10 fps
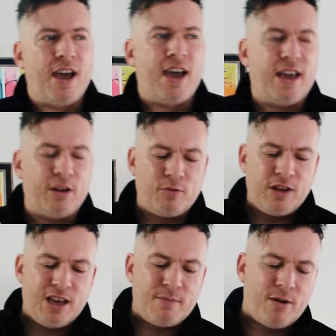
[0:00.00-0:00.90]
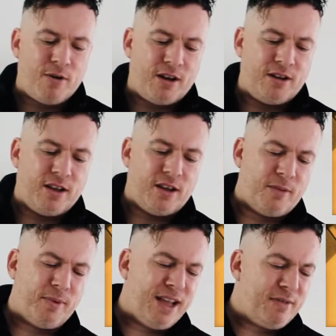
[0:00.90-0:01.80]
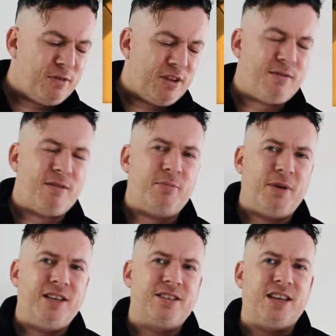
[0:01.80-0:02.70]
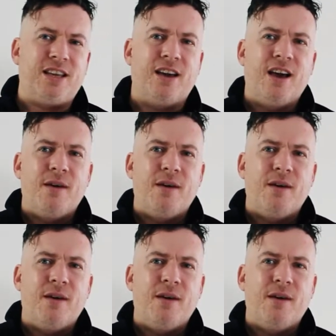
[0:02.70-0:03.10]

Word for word: Uh, it only came out on the, I believe it only came out on the PC,